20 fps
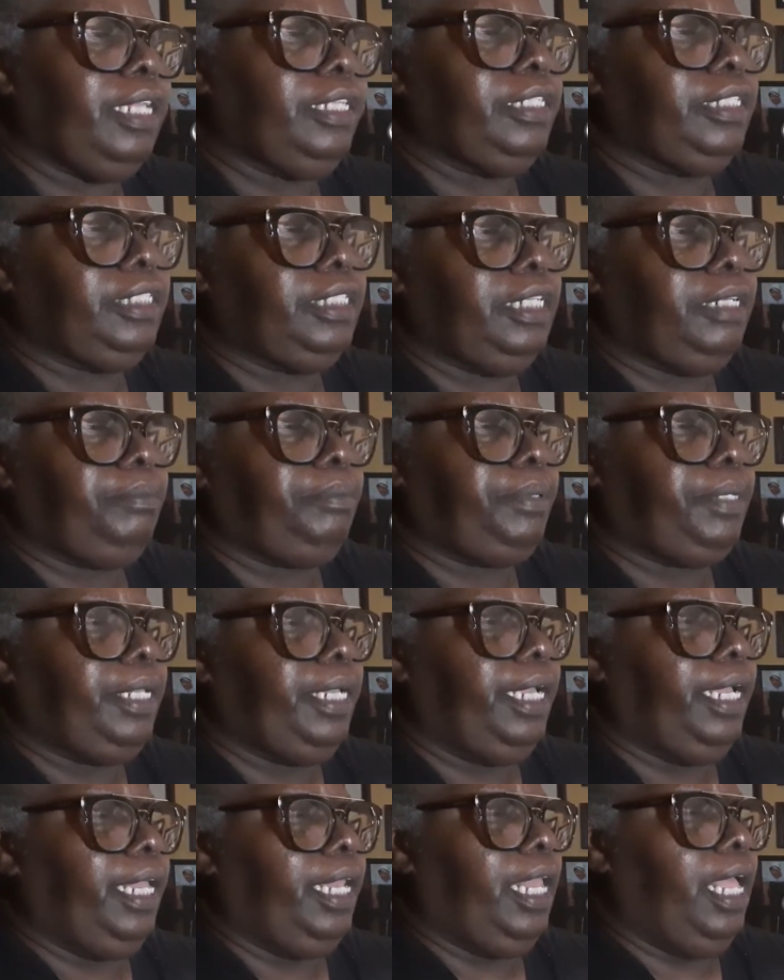the same
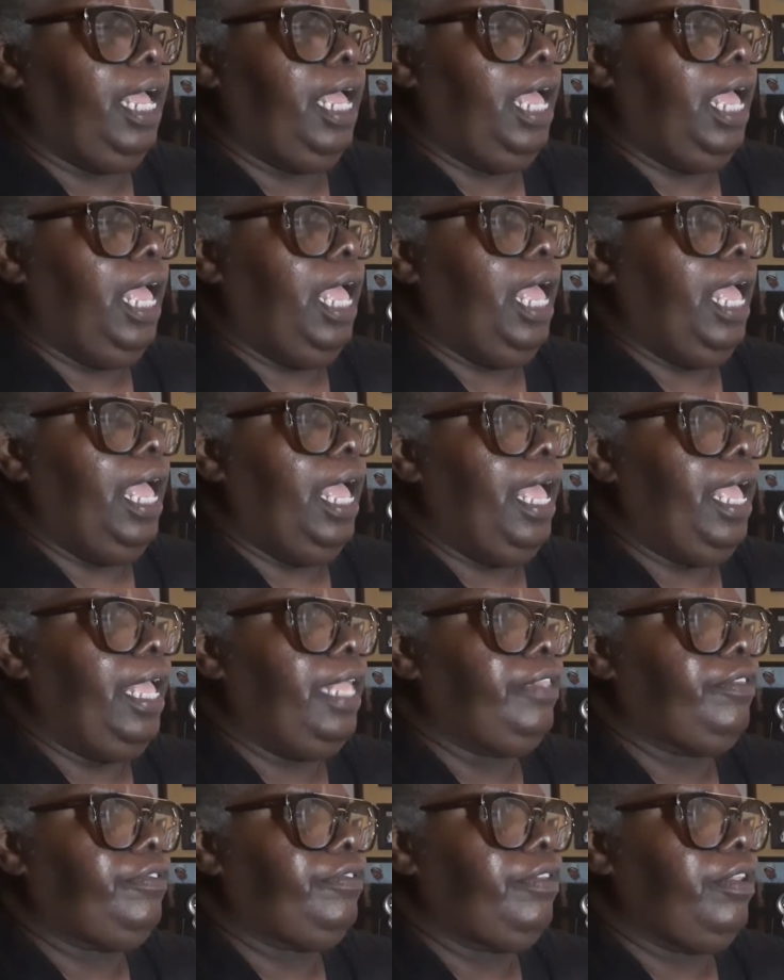plant.
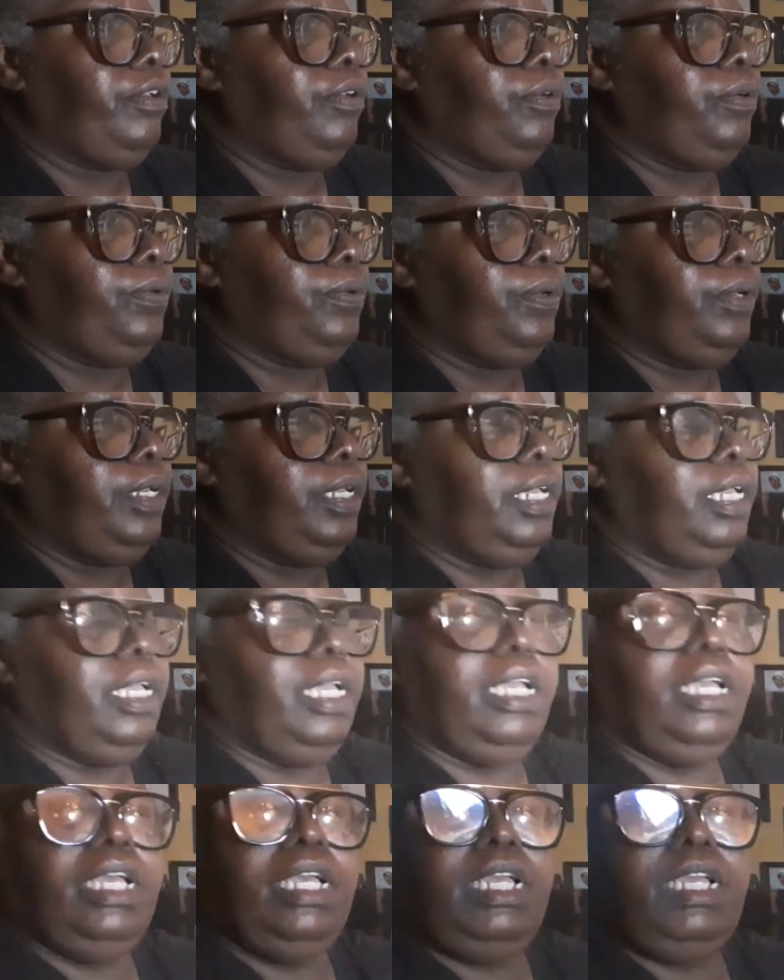And so
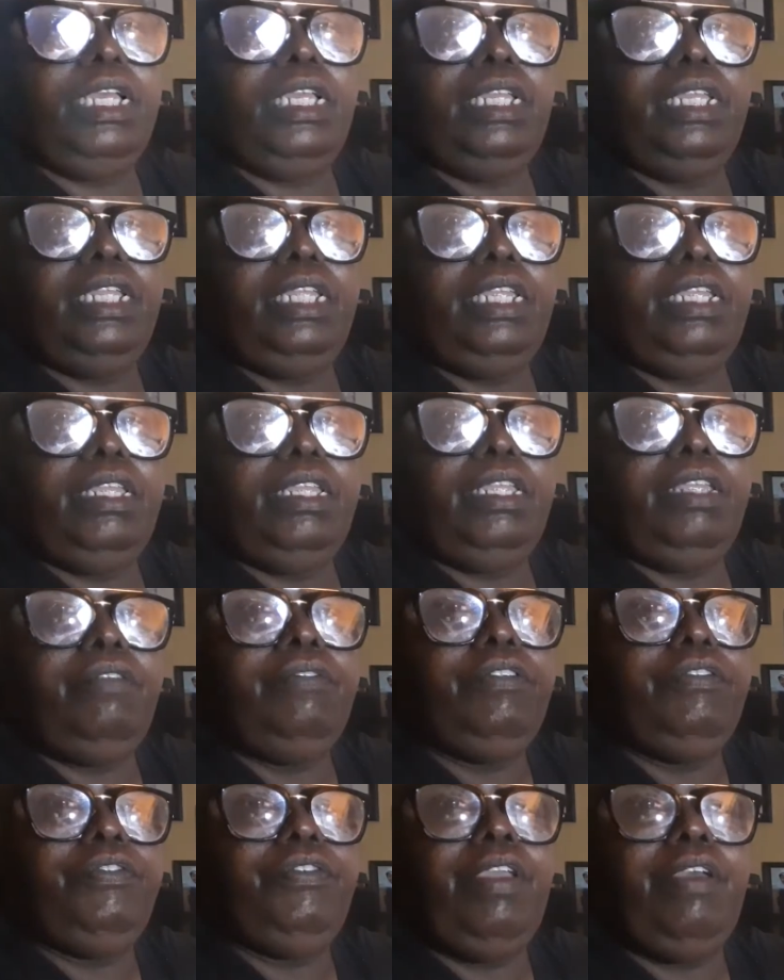even
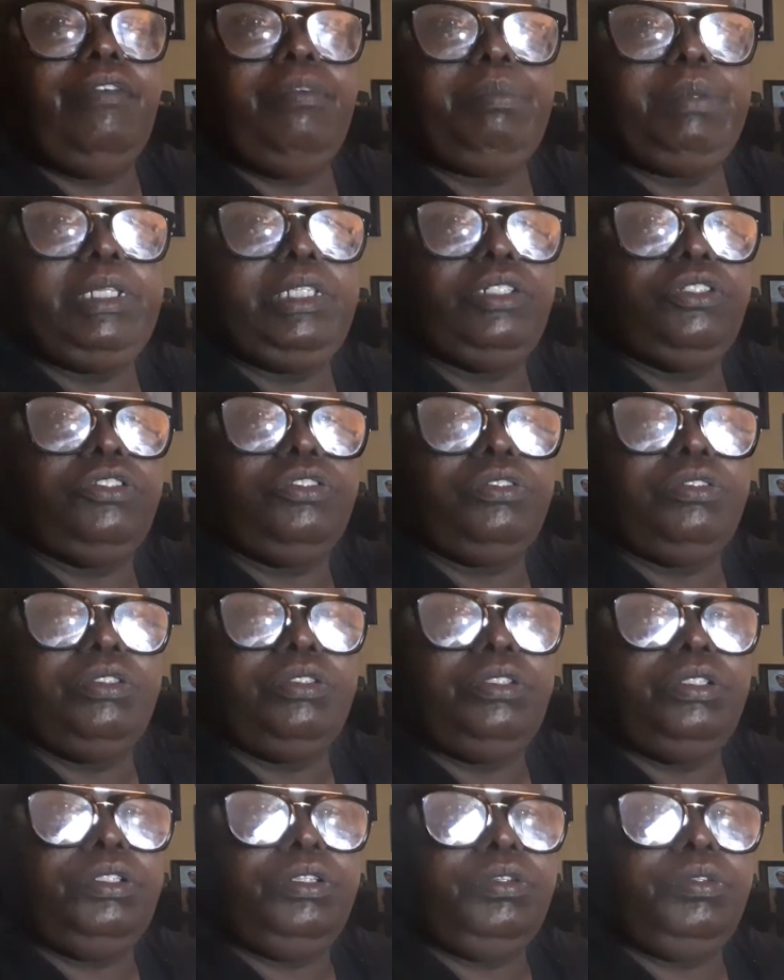if you have a bunch of,
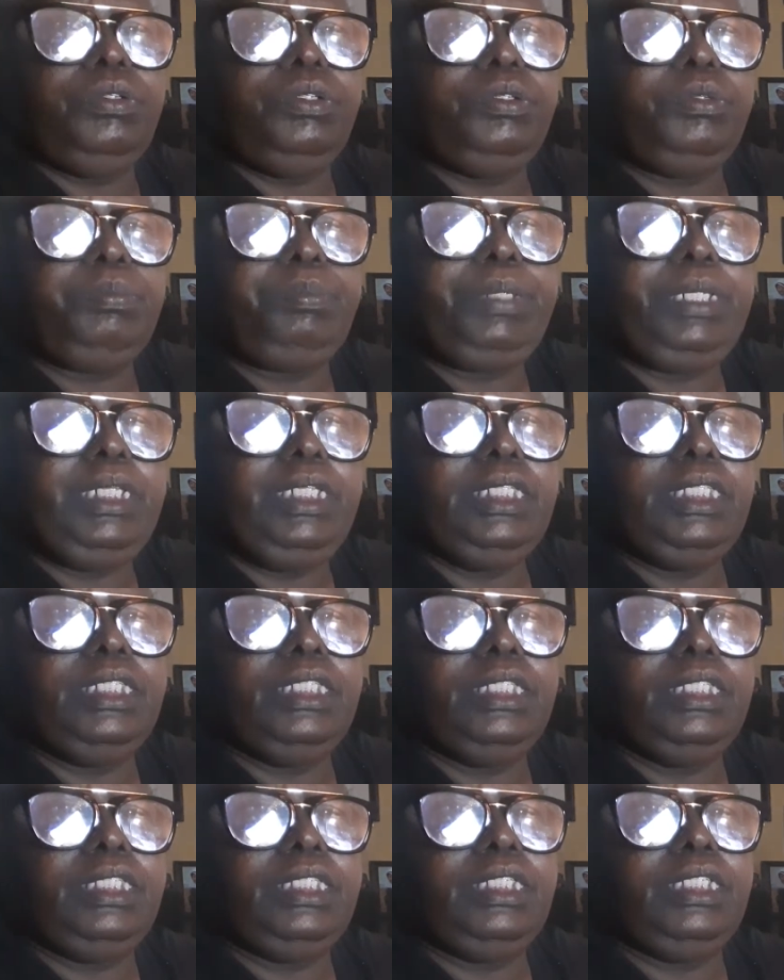little
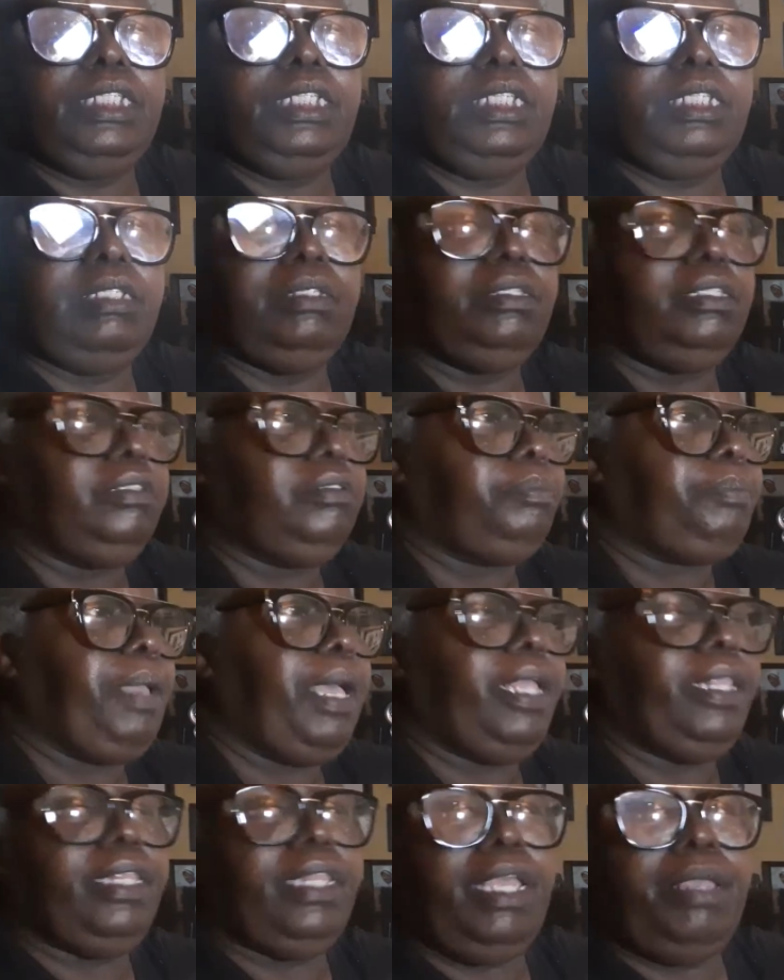pieces in this
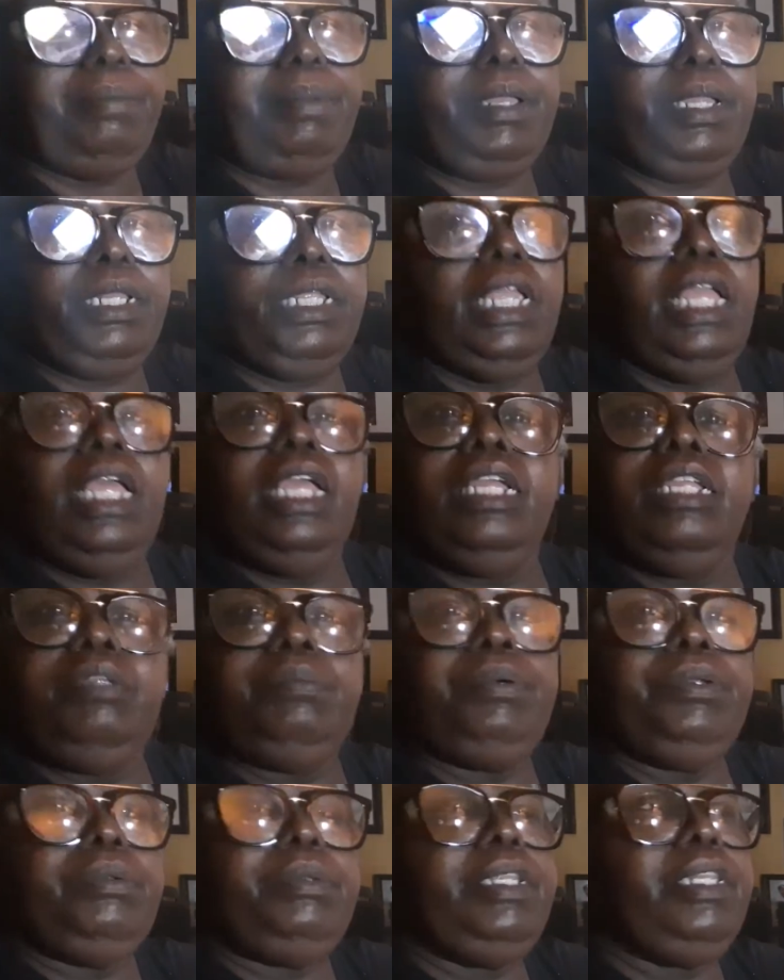pot and that pot, you
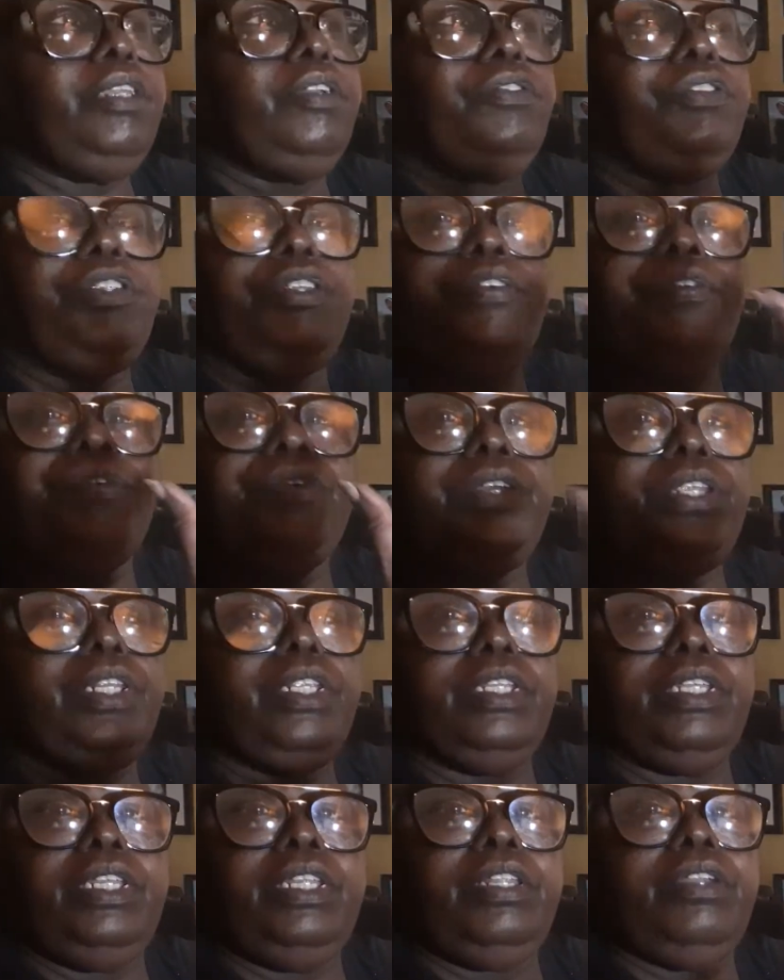put them, and they're different,
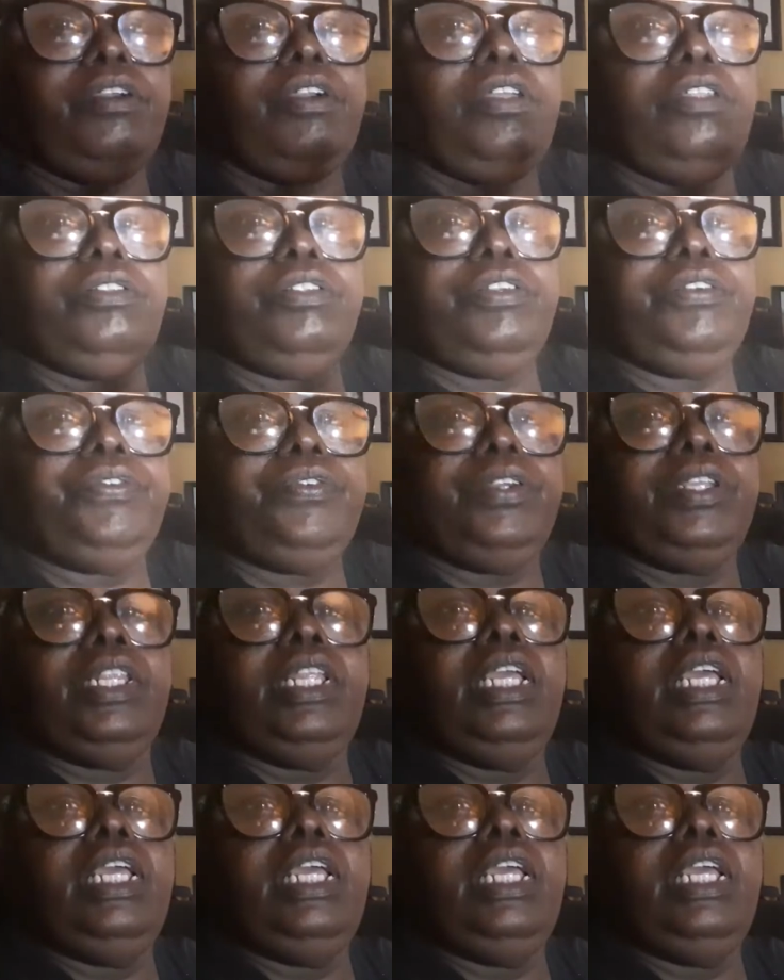and they're all different,